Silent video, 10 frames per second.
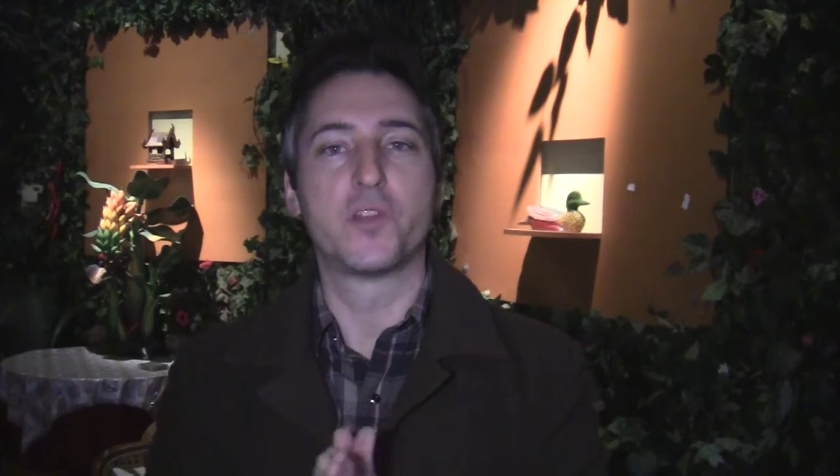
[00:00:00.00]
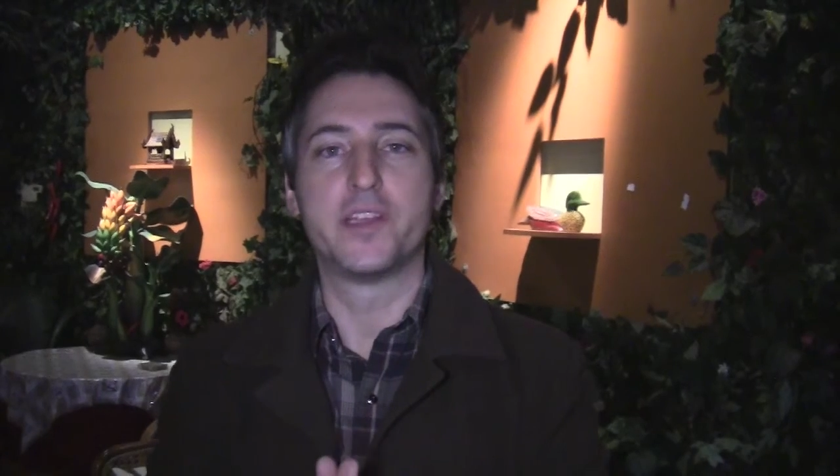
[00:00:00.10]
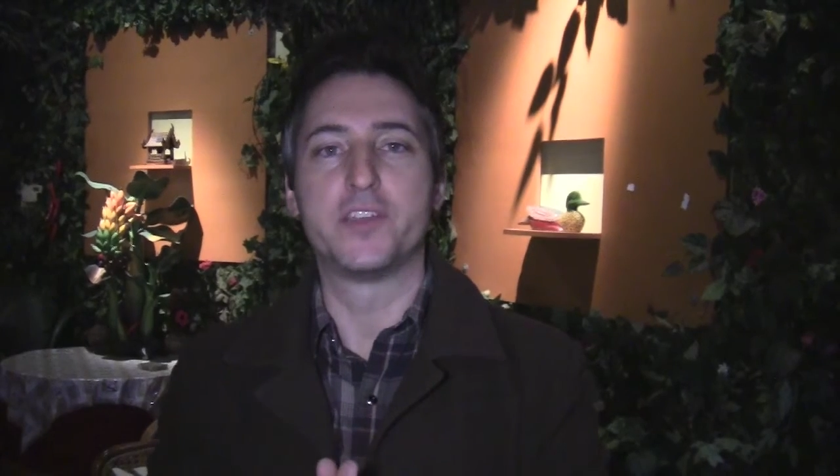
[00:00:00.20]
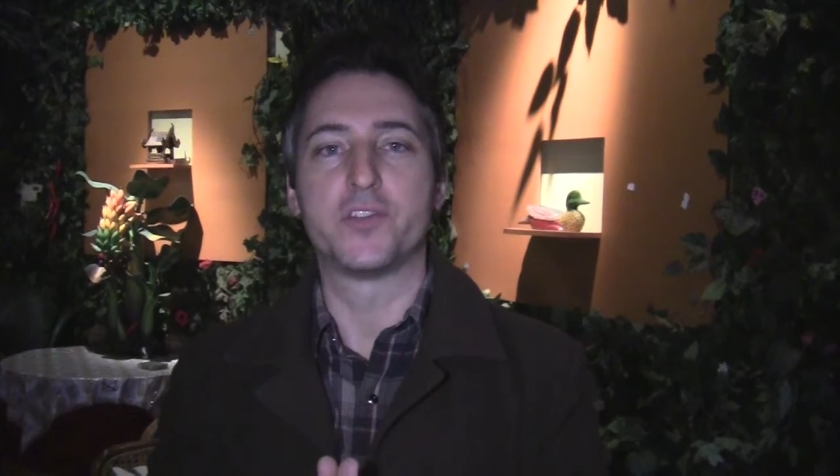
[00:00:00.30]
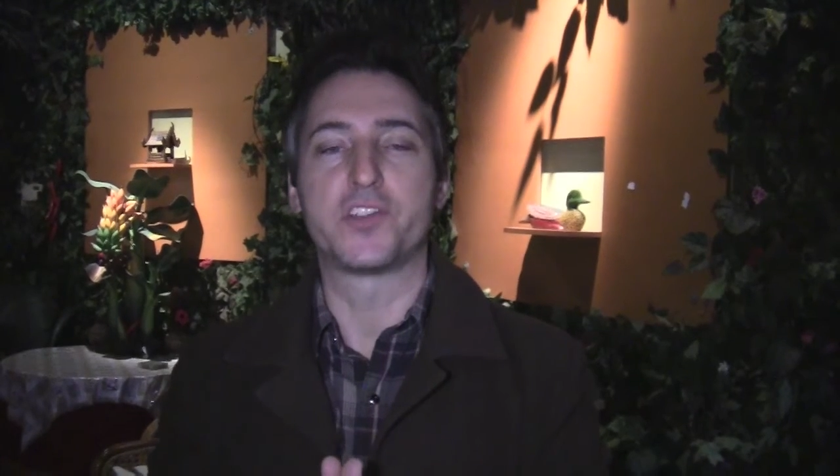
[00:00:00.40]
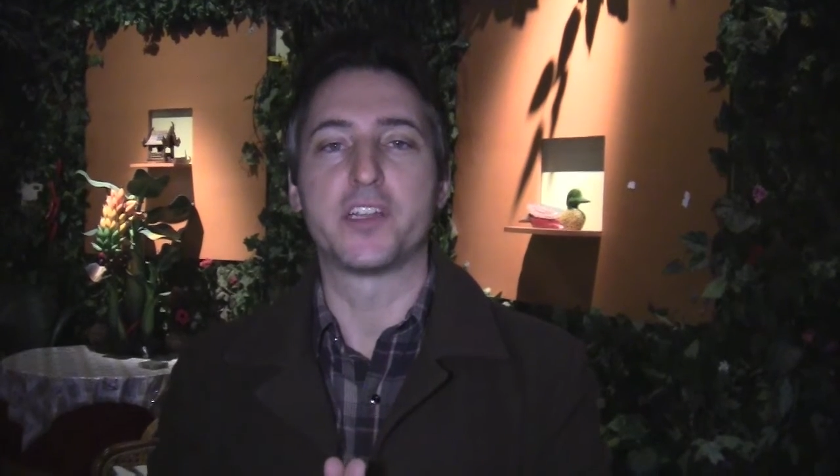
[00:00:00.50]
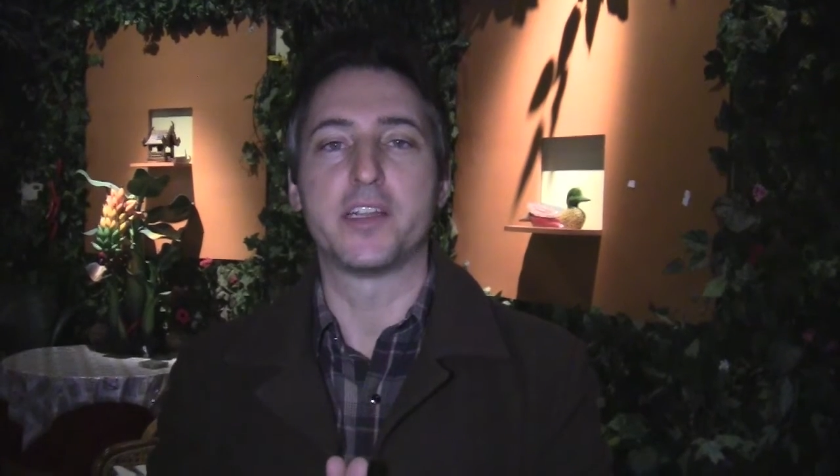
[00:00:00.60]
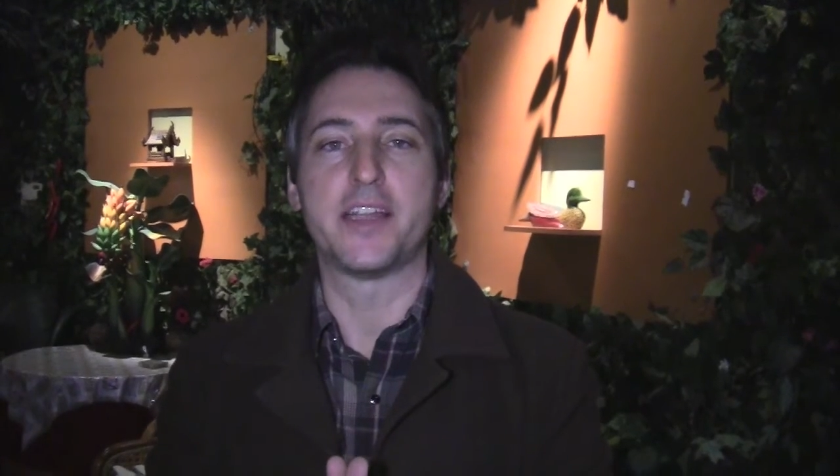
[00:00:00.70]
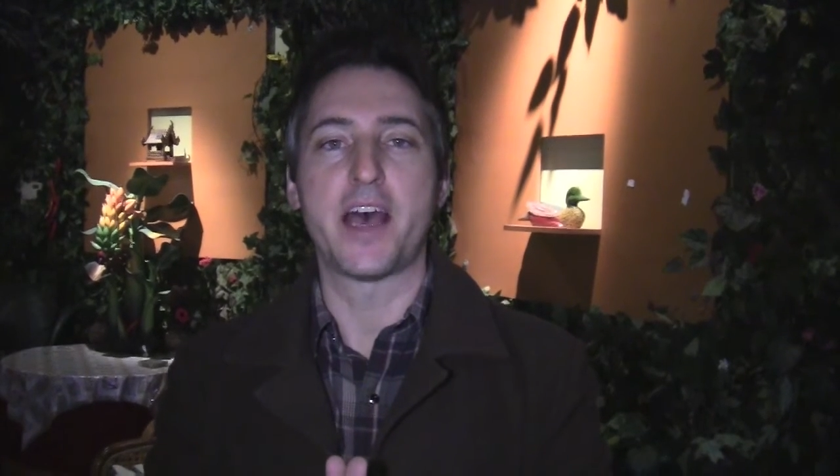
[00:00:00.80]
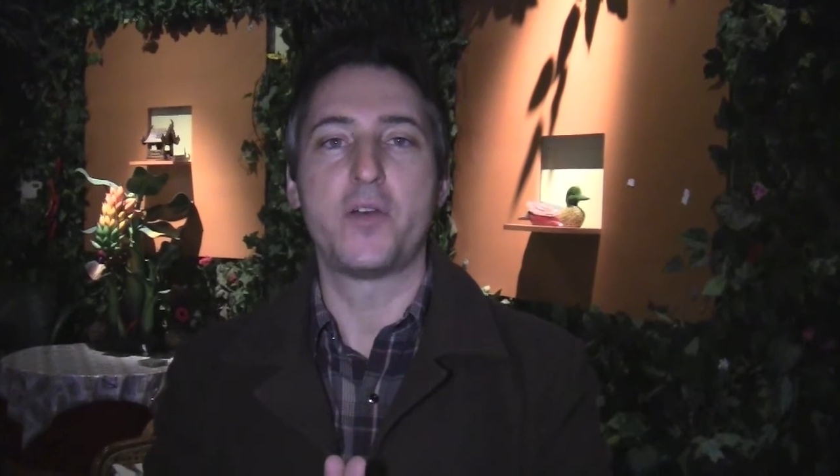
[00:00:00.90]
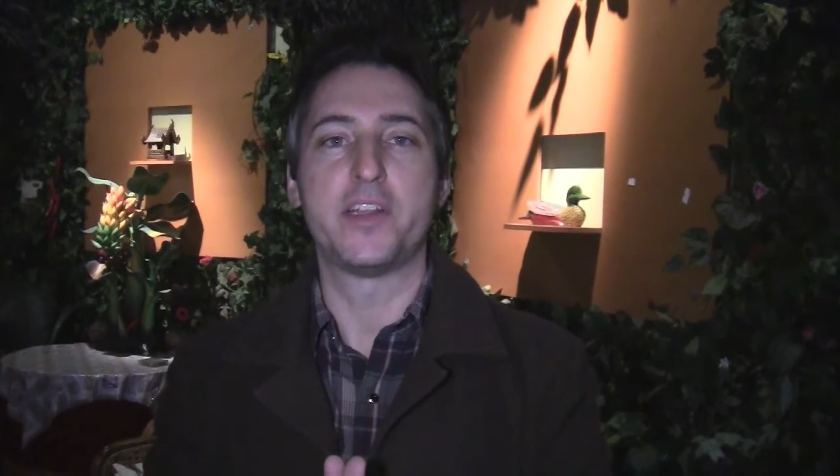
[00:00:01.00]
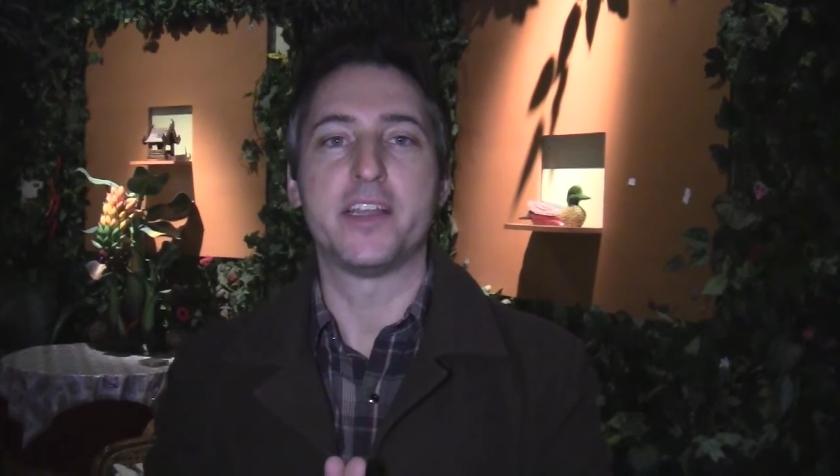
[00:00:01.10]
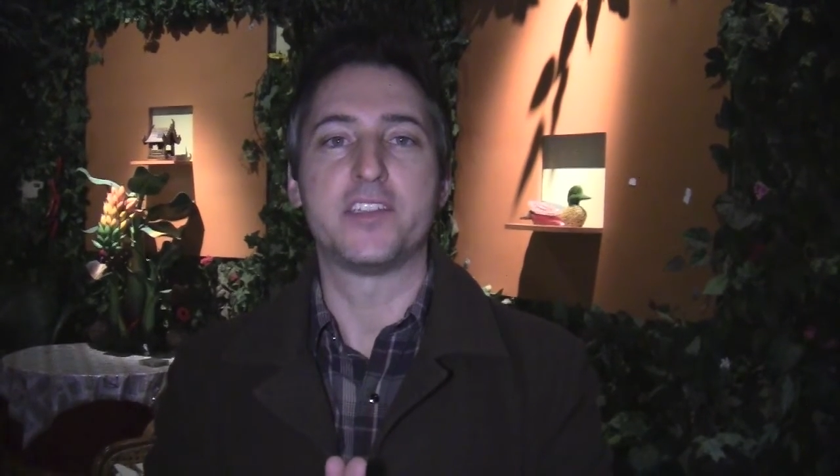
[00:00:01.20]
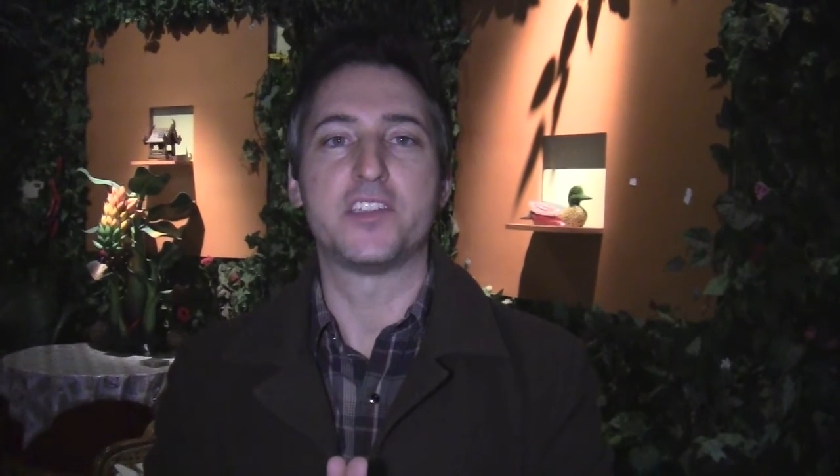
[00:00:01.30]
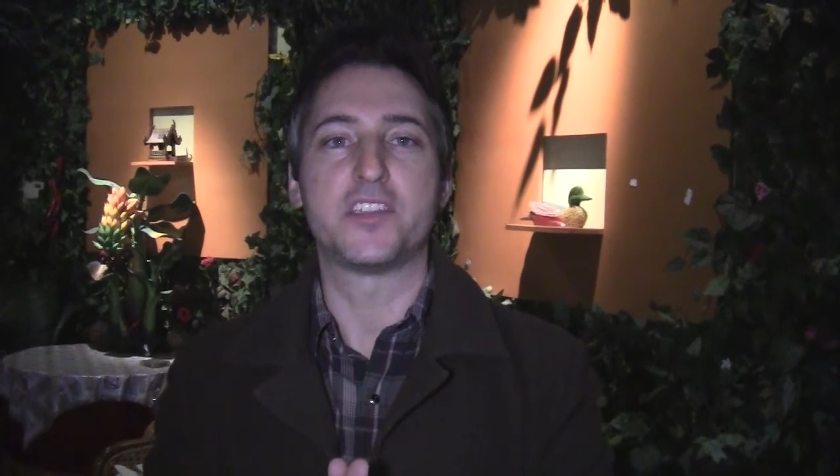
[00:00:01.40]
really interesting
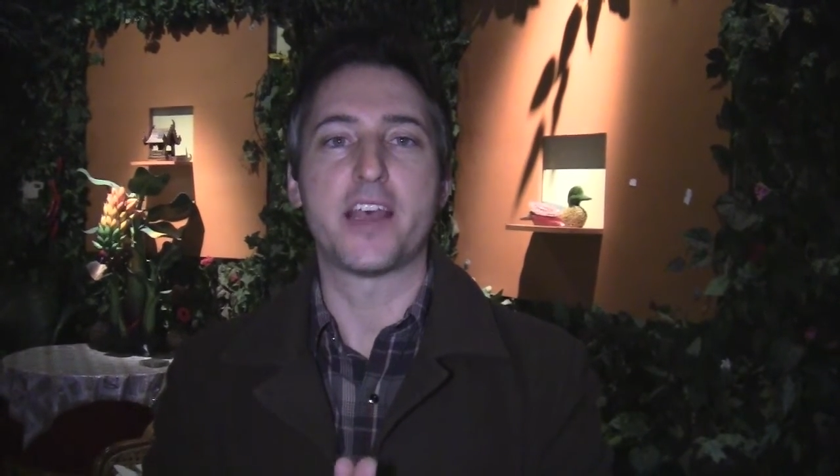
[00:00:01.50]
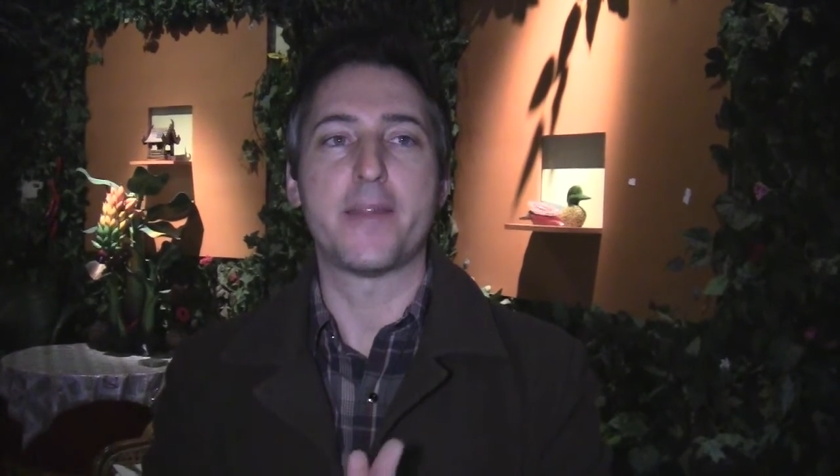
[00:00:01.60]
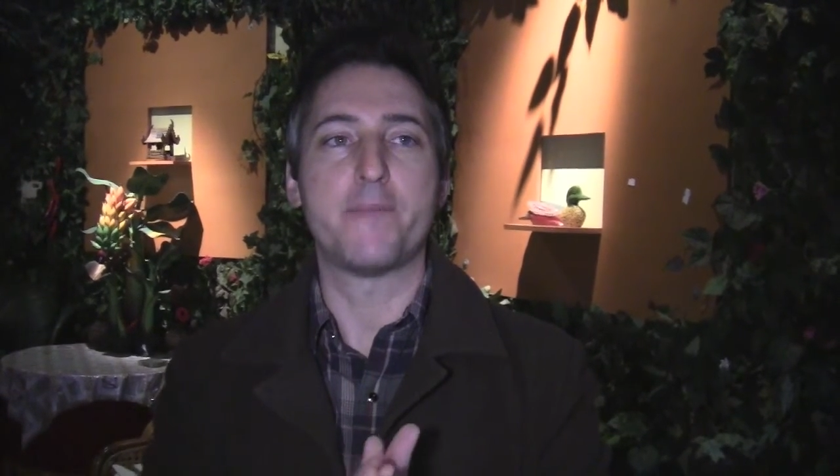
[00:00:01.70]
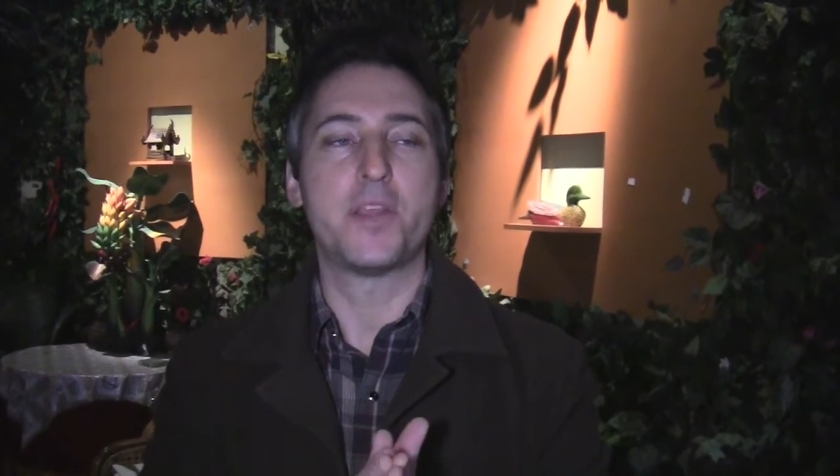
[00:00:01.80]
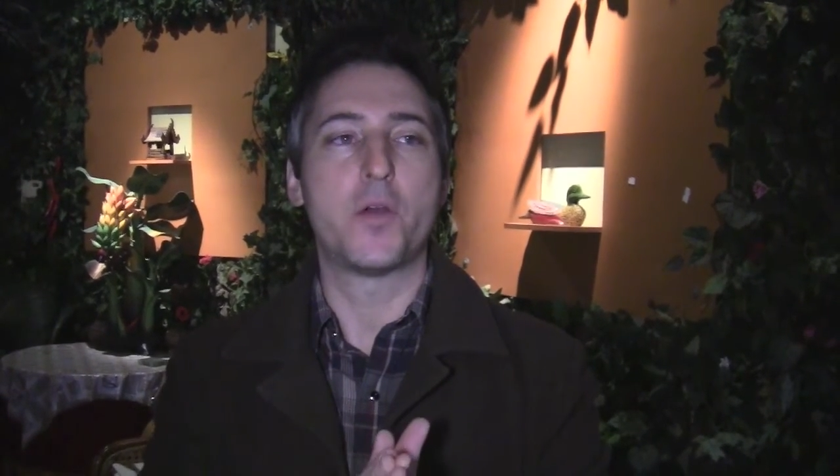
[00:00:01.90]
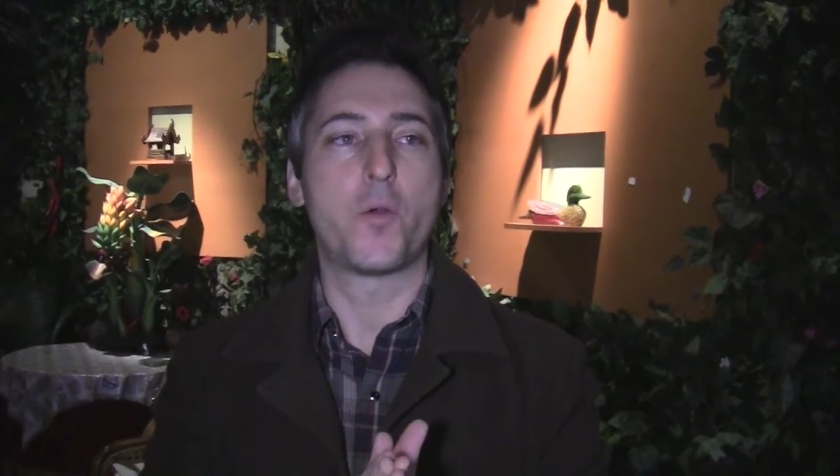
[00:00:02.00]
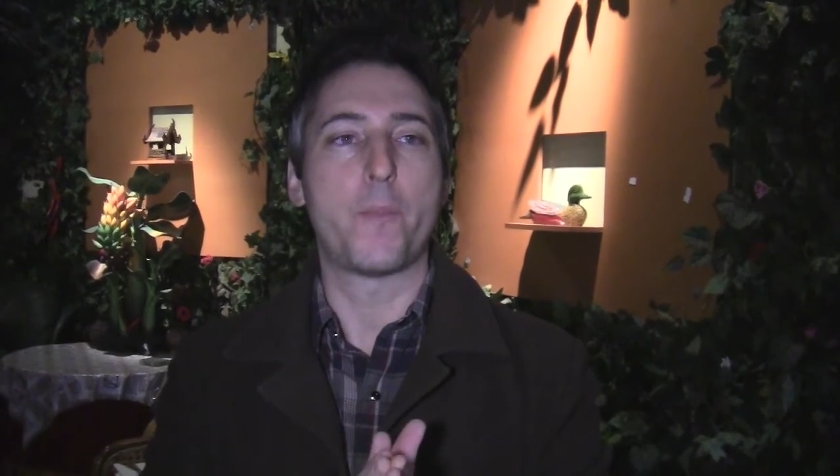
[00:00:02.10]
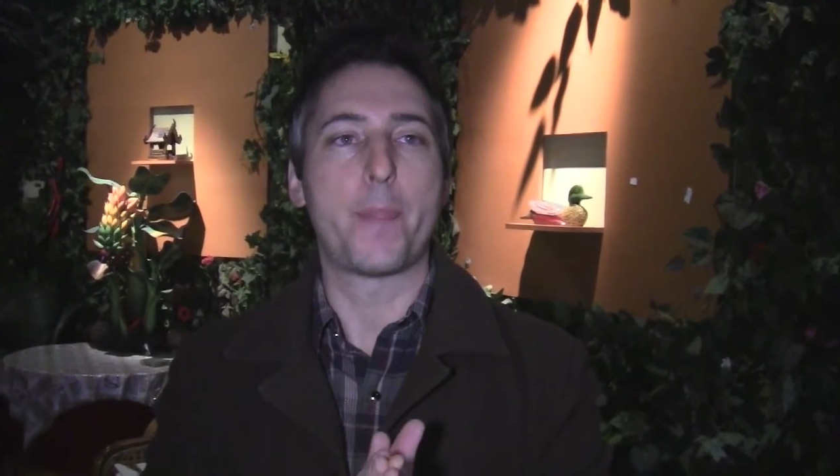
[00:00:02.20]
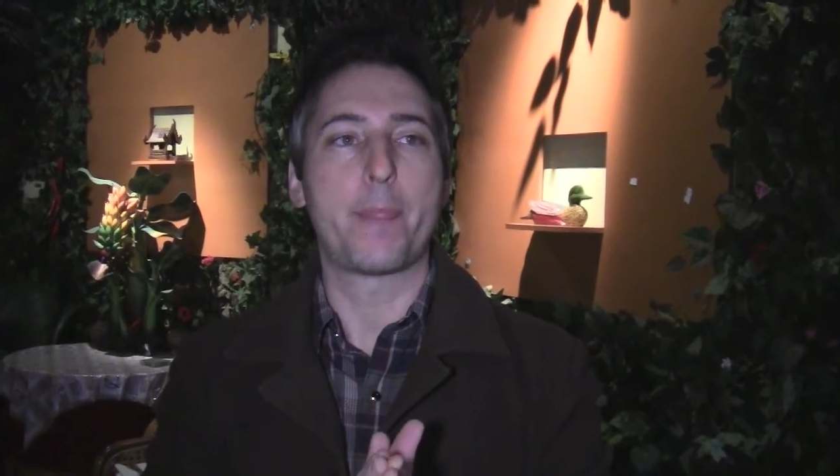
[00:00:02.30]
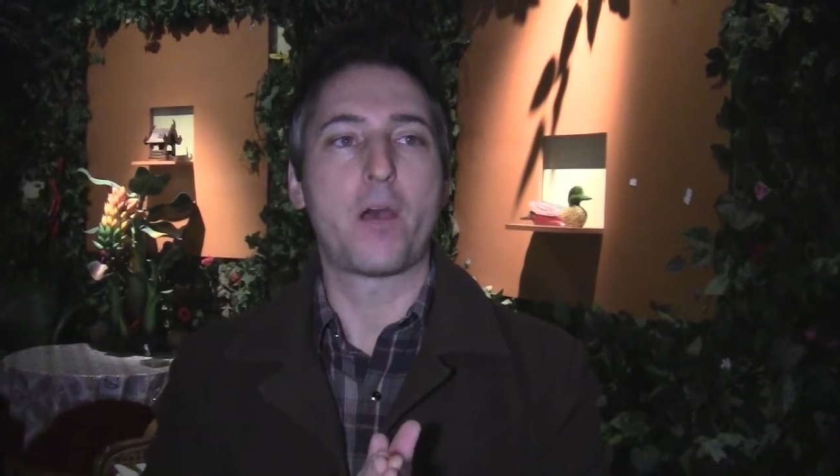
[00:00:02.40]
nowadays is that, you know,